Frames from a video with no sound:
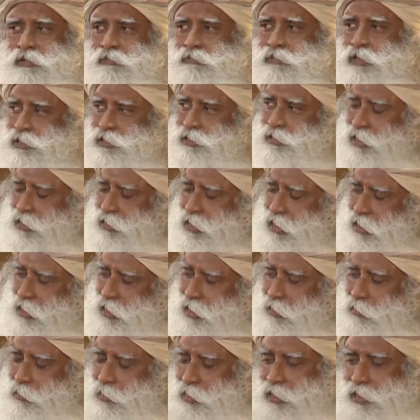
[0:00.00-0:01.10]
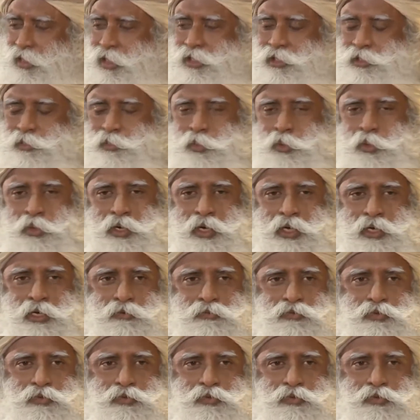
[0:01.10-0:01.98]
Once when I came here, I spoke and